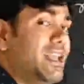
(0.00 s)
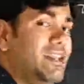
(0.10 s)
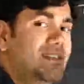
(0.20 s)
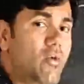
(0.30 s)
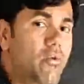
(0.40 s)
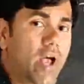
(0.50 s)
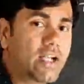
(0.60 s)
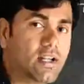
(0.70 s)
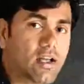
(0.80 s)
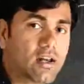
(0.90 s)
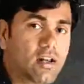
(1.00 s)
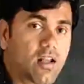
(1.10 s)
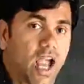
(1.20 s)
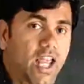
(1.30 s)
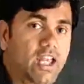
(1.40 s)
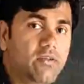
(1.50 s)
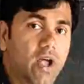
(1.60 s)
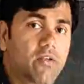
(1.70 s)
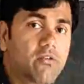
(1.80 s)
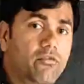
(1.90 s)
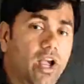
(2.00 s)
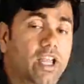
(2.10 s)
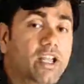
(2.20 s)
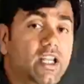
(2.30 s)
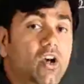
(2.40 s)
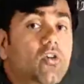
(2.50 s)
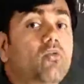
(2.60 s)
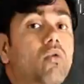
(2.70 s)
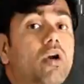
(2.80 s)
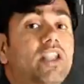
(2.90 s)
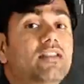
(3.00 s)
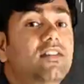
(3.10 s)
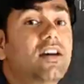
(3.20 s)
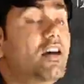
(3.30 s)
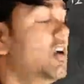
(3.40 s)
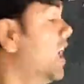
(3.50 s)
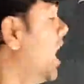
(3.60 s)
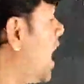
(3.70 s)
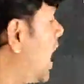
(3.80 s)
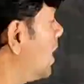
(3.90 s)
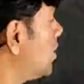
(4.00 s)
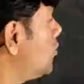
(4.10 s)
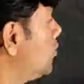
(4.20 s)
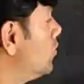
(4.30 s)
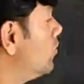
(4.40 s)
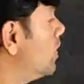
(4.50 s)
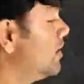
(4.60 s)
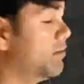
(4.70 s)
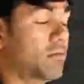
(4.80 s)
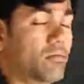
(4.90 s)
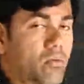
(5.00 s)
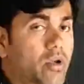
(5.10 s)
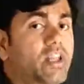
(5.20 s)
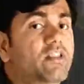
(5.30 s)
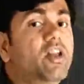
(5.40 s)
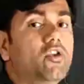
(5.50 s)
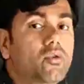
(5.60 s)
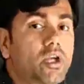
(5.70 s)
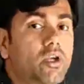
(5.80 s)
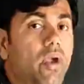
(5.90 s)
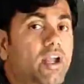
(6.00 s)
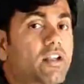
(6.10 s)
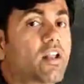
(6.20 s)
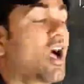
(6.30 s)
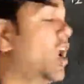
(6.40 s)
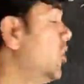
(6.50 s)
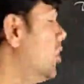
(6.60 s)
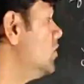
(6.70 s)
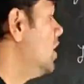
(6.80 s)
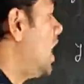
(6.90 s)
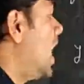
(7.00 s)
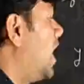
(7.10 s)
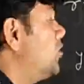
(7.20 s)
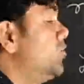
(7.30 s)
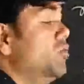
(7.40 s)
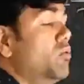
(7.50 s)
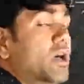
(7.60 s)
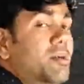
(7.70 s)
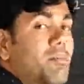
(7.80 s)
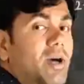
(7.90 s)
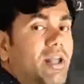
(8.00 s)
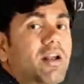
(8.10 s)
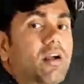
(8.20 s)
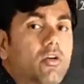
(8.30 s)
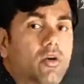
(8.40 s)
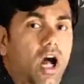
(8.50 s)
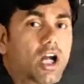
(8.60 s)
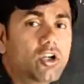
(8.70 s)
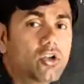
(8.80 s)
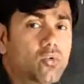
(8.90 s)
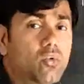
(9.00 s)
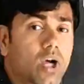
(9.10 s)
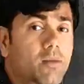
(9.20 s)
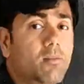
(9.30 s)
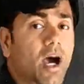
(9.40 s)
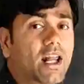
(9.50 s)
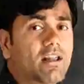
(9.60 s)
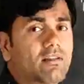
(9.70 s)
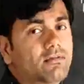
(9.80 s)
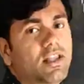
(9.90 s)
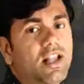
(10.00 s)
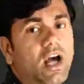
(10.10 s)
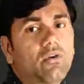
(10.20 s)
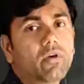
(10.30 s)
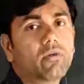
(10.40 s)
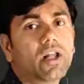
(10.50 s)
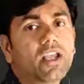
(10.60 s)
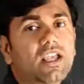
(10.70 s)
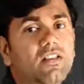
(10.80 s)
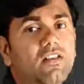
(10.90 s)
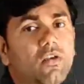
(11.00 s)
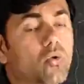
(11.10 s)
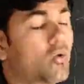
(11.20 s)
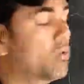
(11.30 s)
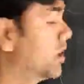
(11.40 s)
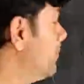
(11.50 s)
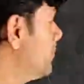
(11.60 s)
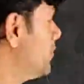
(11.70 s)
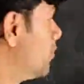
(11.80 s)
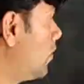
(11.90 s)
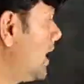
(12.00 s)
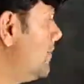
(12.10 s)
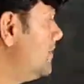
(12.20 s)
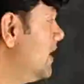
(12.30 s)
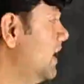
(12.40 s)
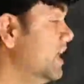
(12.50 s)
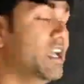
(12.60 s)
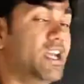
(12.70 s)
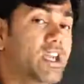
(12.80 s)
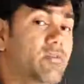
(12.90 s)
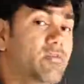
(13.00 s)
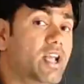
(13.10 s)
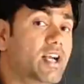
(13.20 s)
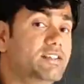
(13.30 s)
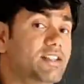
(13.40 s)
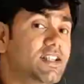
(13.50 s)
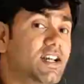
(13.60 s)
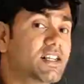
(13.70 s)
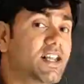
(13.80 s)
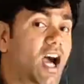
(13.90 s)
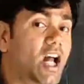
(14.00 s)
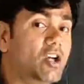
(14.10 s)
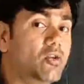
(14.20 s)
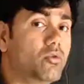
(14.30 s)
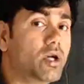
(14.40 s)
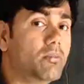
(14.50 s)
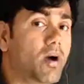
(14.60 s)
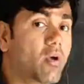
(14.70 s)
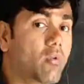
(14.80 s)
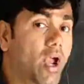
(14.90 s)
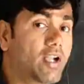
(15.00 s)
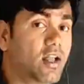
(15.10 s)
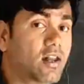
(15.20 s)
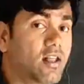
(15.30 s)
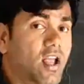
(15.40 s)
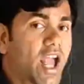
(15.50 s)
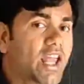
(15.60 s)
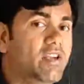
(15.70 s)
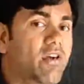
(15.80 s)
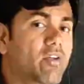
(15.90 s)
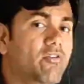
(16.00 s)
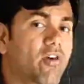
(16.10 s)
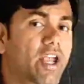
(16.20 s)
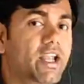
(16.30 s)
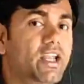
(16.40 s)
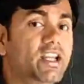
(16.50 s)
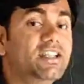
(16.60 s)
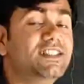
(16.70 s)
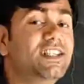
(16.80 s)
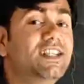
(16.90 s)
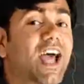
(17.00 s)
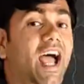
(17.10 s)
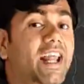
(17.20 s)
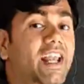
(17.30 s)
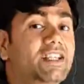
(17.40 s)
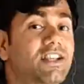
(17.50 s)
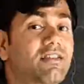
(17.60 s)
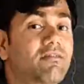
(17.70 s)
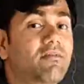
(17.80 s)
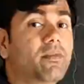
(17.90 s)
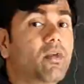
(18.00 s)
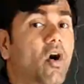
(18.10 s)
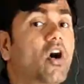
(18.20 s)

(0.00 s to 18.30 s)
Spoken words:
bar is the vector, and if I find what is the R21, what is the unit vector along the R21 bar, then our work is over. So what I am saying, if we consider the R21 bar vector and if I find the direction,